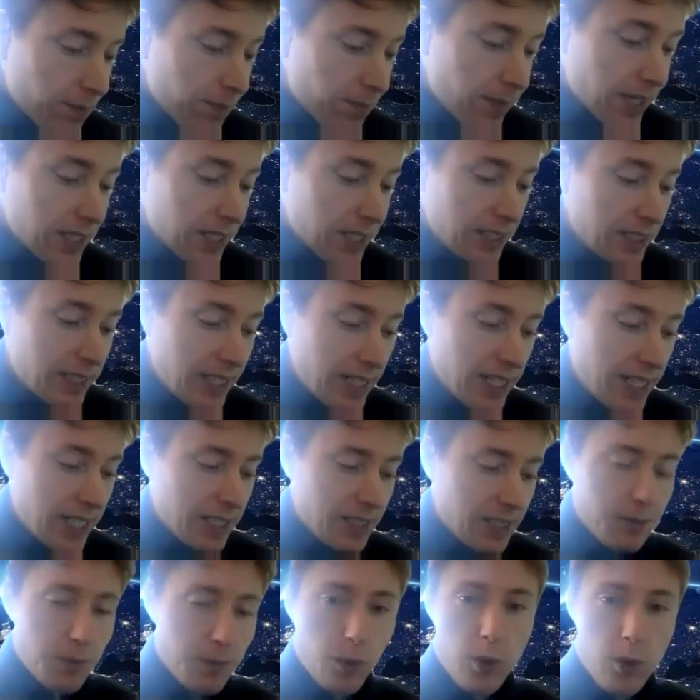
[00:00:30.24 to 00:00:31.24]
making
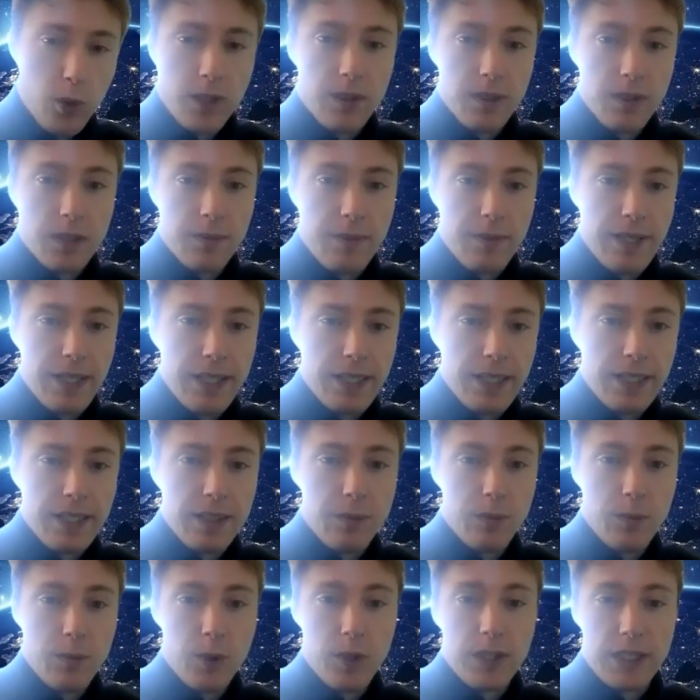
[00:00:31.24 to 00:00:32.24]
change is important to make
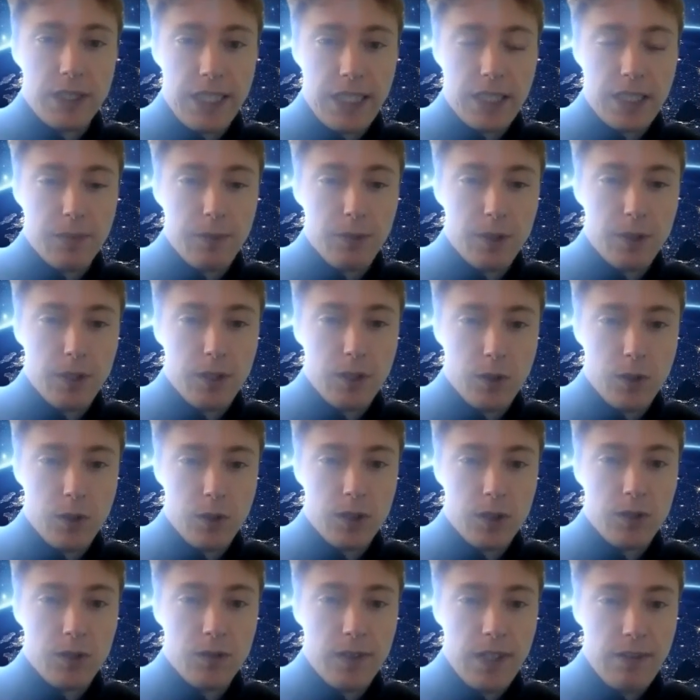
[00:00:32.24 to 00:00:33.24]
it more accessible and
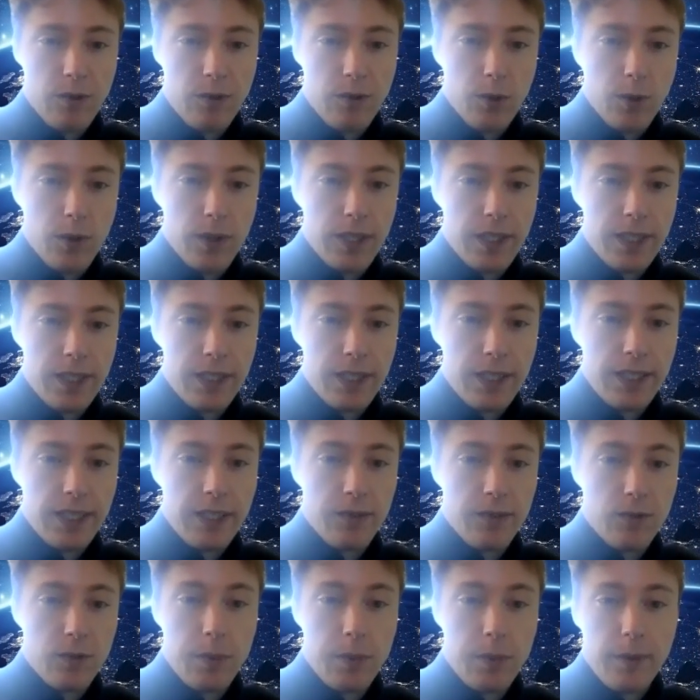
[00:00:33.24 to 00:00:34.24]
inclusive for everyone
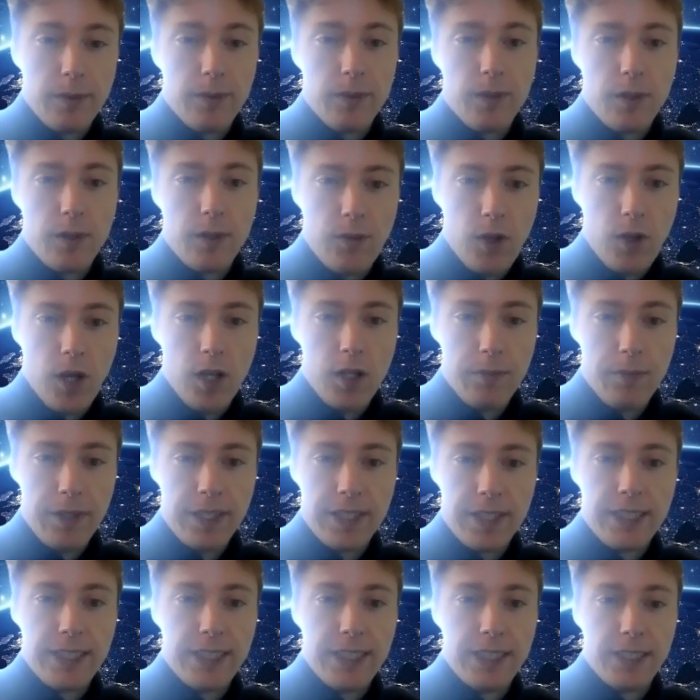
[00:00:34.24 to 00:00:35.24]
and for people of all
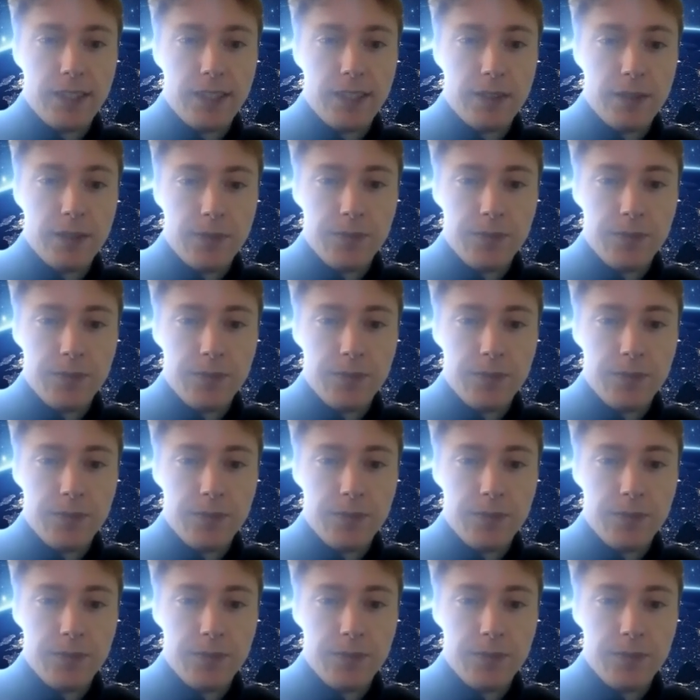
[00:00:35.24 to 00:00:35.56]
abilities.